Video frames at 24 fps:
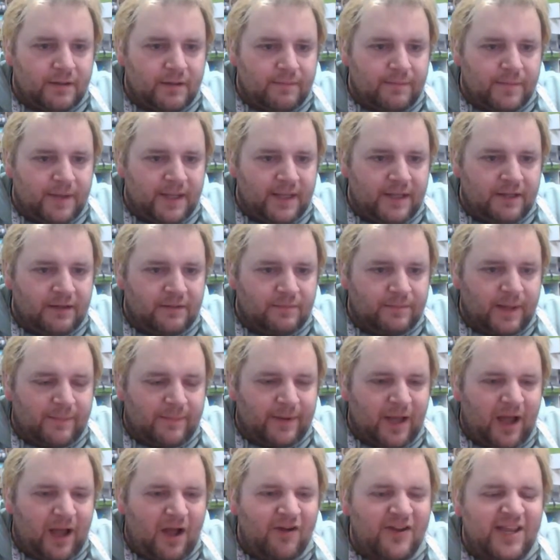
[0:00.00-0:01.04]
Milk,
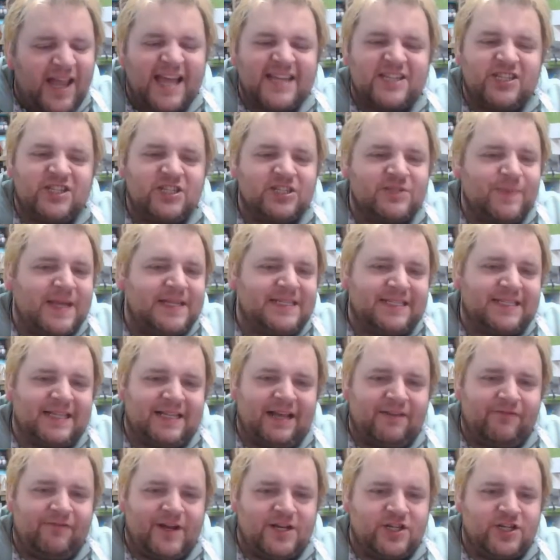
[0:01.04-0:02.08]
pepper. Oh yeah, it's just basically
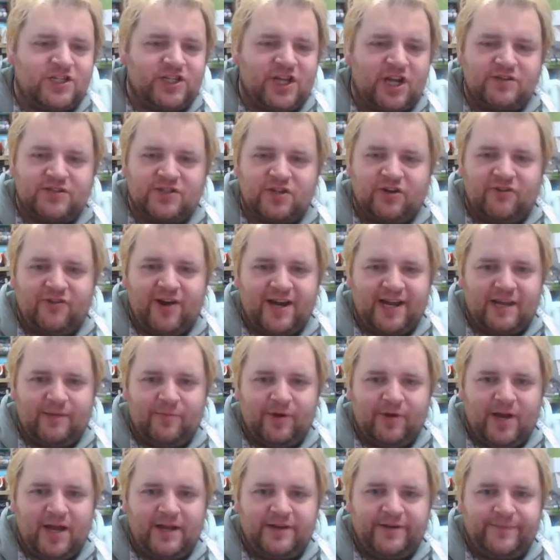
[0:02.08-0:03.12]
like French toast or eggy
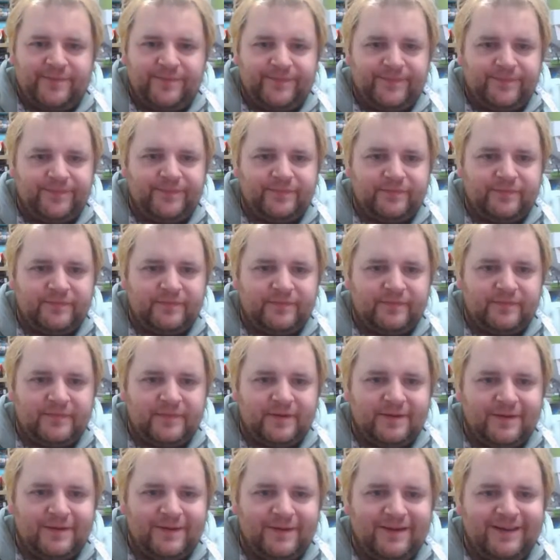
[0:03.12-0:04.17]
bread.
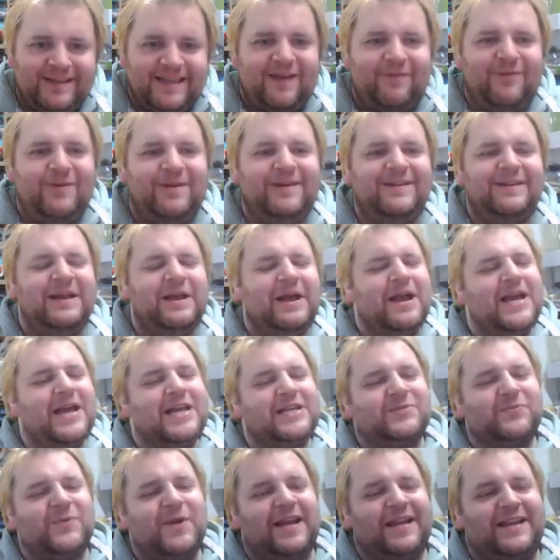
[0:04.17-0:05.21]
Yeah,
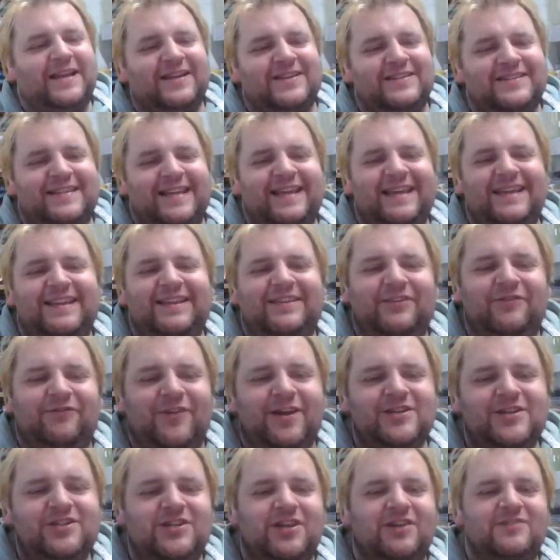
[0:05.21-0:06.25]
it's weird because the
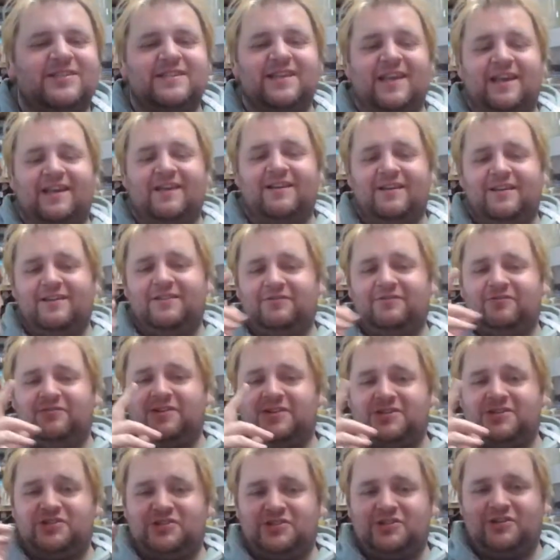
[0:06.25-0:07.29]
French toast is like, oh,
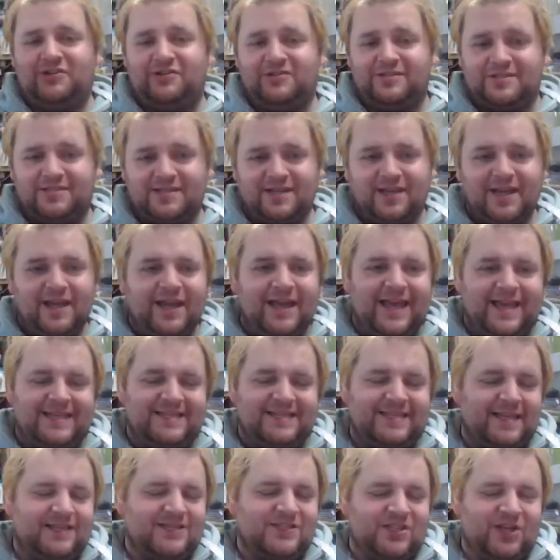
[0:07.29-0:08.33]
French toast. It
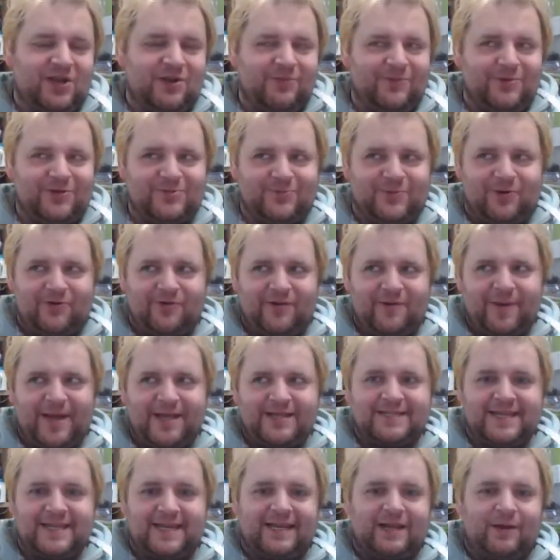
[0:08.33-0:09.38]
sounds so much more
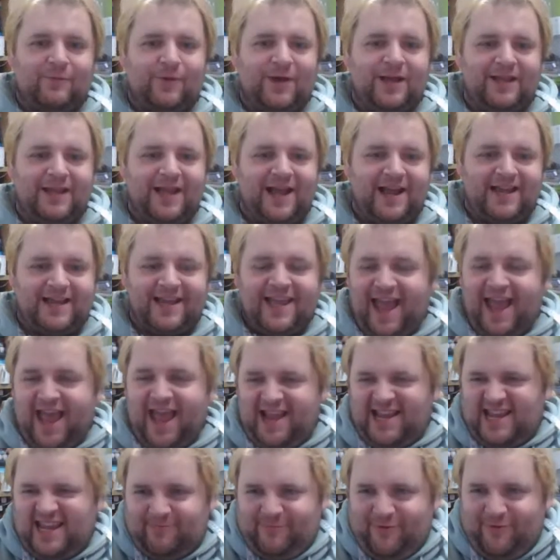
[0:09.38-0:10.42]
romantic, and we're like
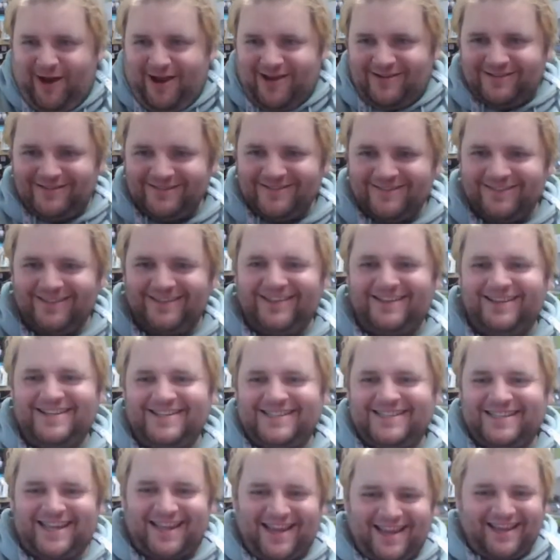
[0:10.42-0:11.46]
eggy bread.
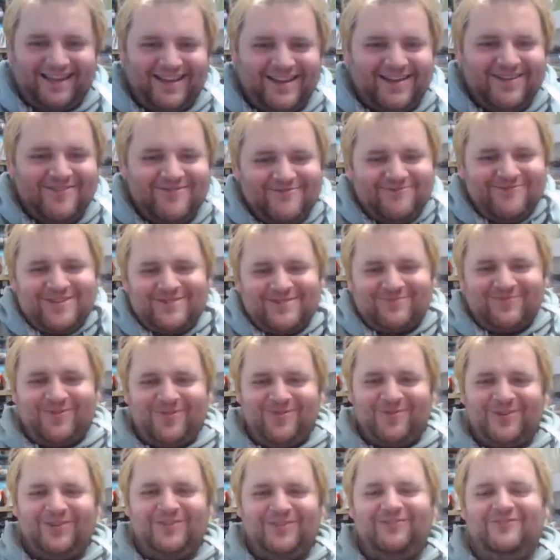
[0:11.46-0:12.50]
It's like, oh, it's warm
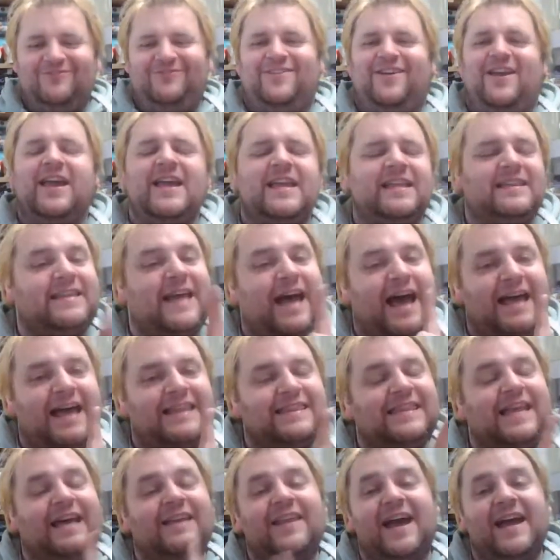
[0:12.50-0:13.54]
and comfort.
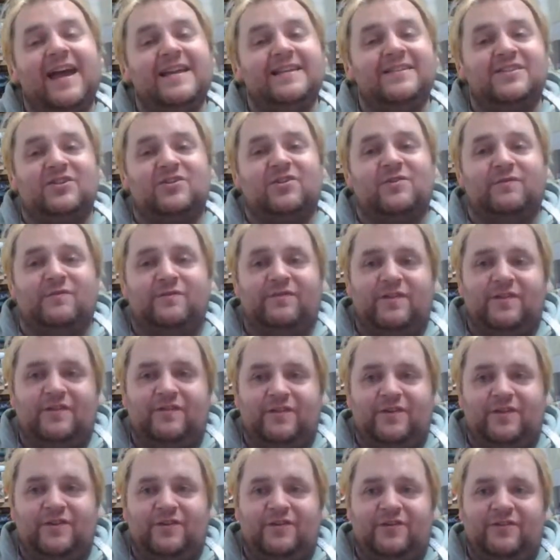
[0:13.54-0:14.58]
Now that is a comfort
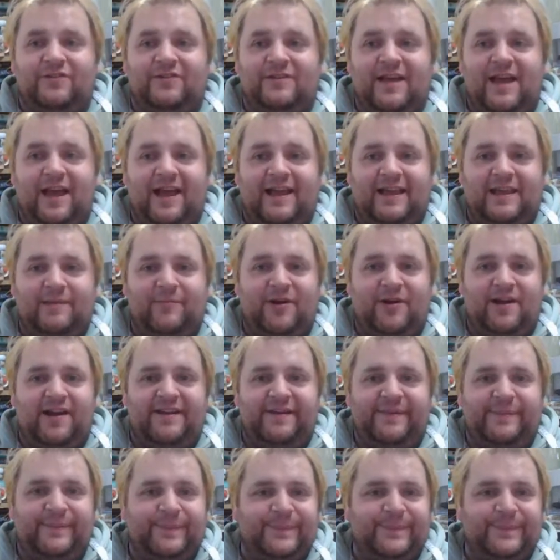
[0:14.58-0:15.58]
food, eggy bread.